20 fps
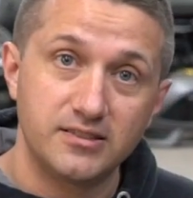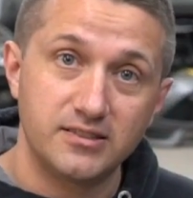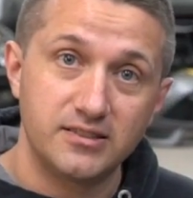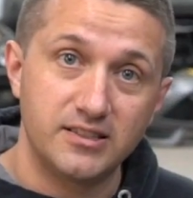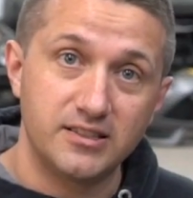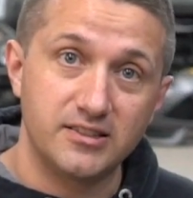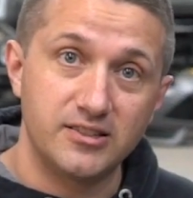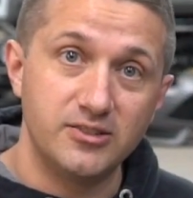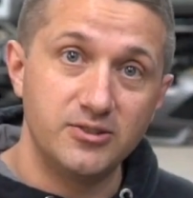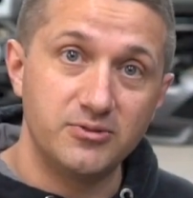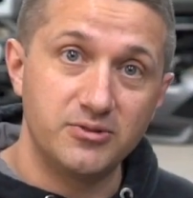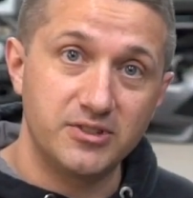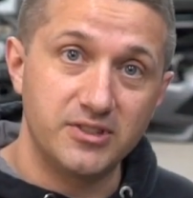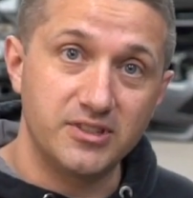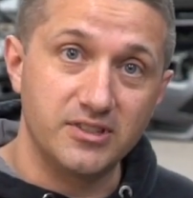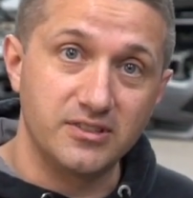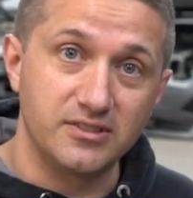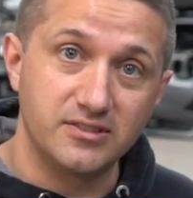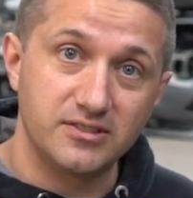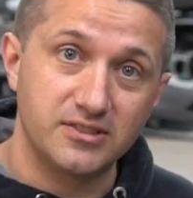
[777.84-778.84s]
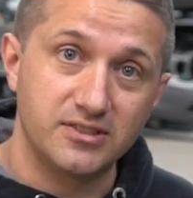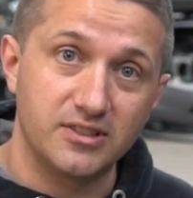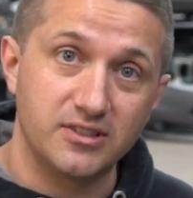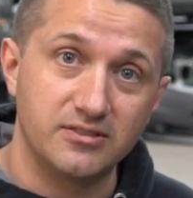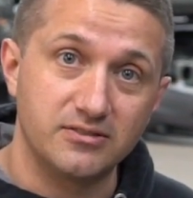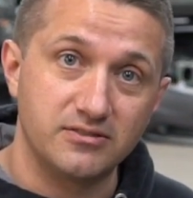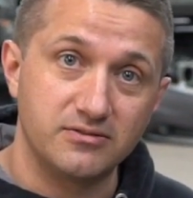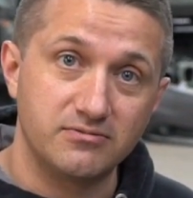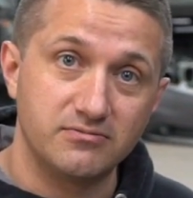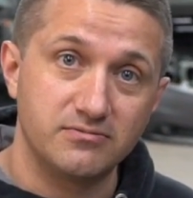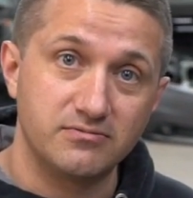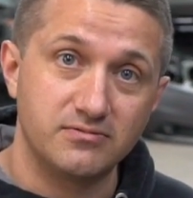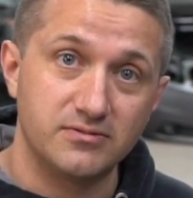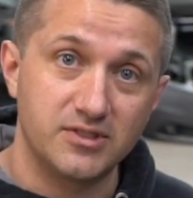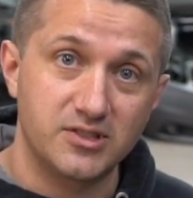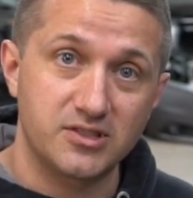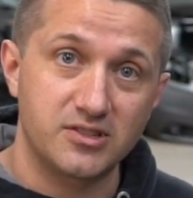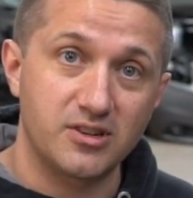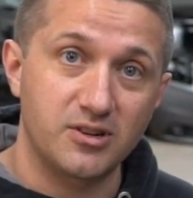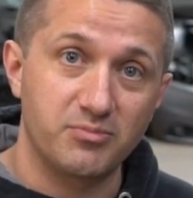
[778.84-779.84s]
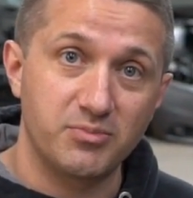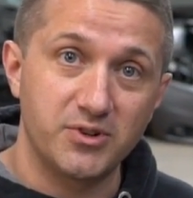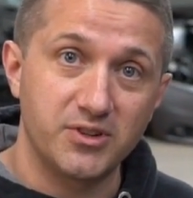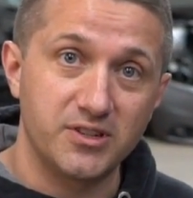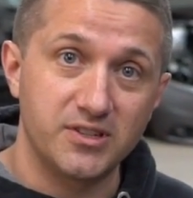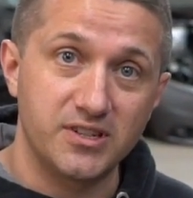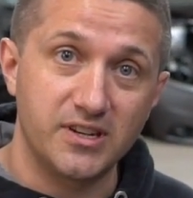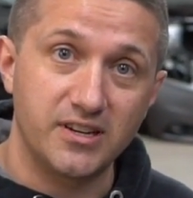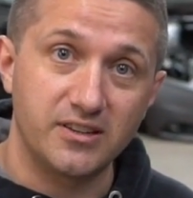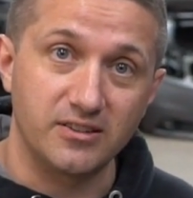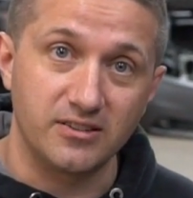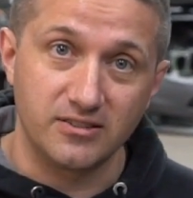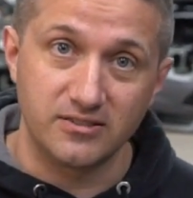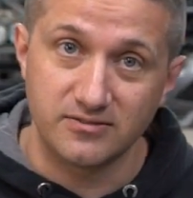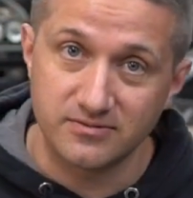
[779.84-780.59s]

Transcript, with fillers: get the new one in. So let's start putting it together.